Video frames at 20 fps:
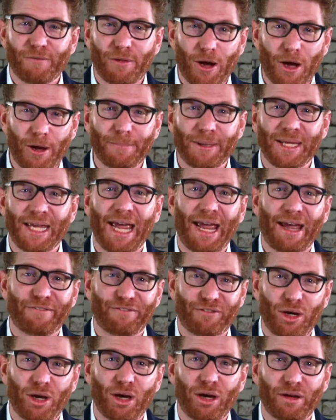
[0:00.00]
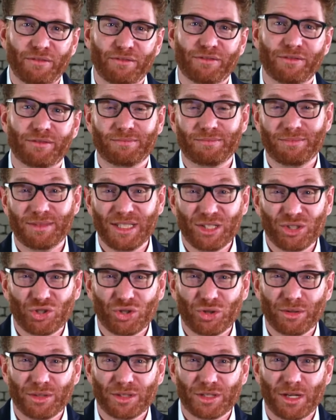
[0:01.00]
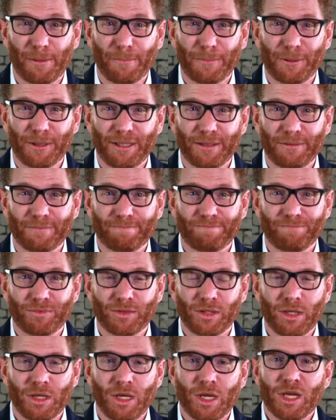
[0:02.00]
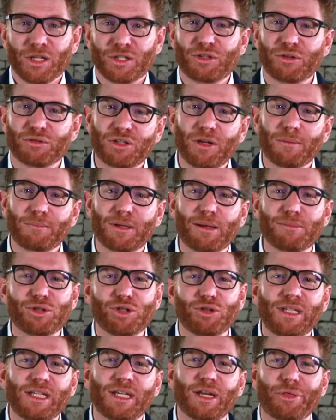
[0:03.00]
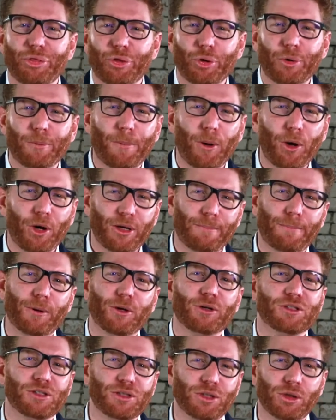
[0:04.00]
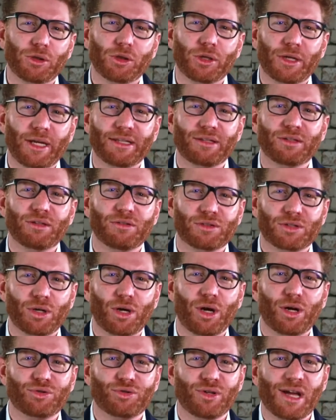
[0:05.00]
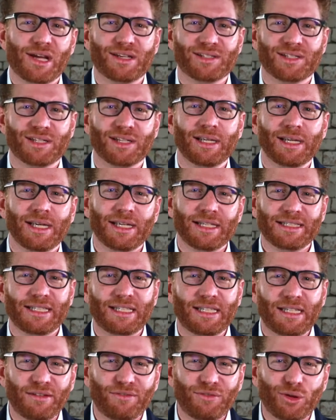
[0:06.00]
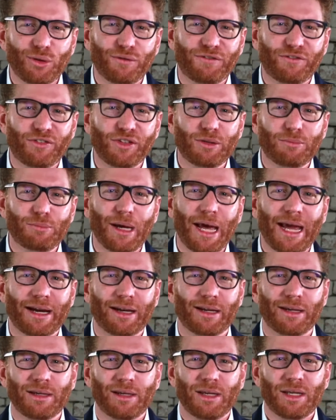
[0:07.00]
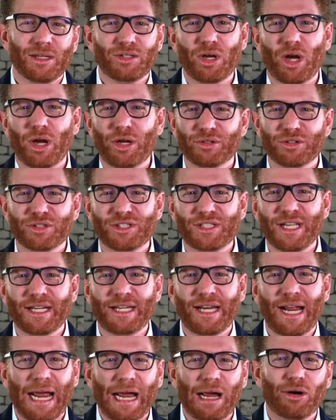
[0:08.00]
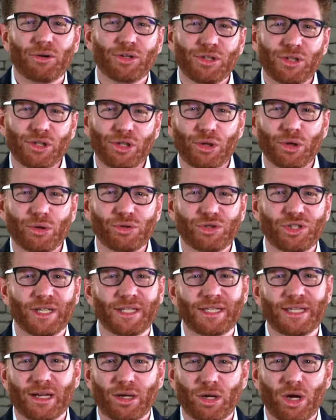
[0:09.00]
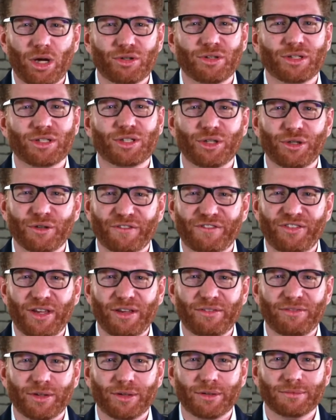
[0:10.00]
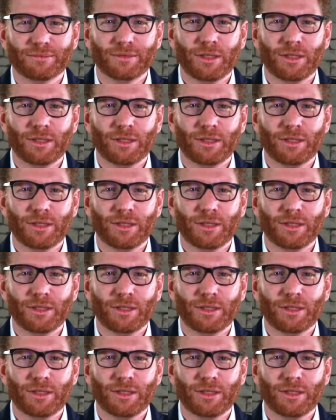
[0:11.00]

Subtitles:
on behalf of the insurance company. So sometimes you need a third-party person to look at those contracts, to give you feedback, to understand how to negotiate that contract to your favor.